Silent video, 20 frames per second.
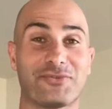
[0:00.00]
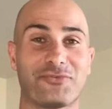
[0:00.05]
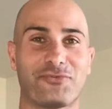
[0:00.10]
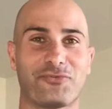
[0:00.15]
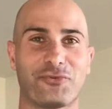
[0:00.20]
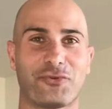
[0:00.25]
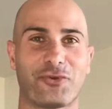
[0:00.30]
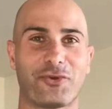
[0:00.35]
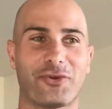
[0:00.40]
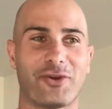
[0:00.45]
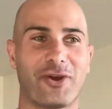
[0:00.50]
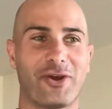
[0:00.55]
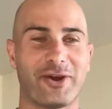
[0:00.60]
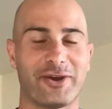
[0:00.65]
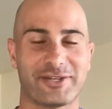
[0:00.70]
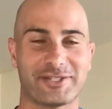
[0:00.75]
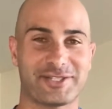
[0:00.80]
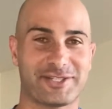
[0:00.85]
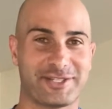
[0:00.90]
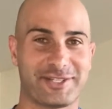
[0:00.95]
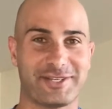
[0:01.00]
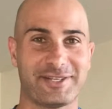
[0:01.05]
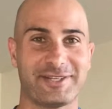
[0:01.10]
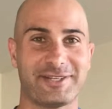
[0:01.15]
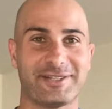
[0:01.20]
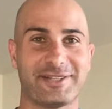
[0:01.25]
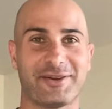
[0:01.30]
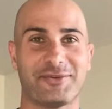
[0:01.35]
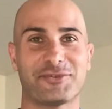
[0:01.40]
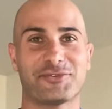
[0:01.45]
for Oz
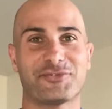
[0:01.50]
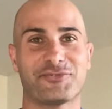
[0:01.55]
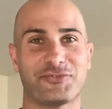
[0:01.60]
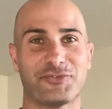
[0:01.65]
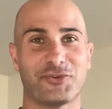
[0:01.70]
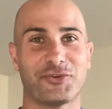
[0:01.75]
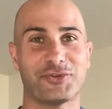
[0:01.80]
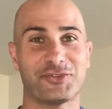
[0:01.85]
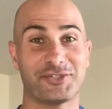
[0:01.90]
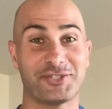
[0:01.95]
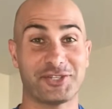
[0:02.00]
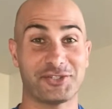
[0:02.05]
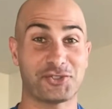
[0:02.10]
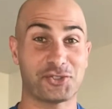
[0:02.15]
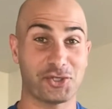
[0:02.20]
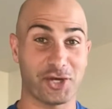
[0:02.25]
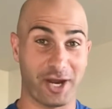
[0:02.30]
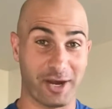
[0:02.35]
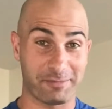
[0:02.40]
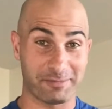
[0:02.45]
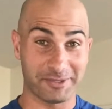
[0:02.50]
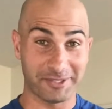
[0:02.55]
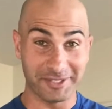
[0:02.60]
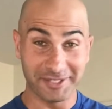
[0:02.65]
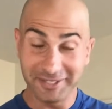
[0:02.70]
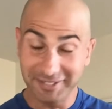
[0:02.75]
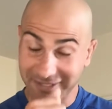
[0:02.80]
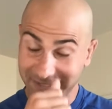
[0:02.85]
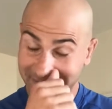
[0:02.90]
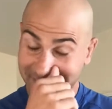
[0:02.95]
T, that was for Da Choppa.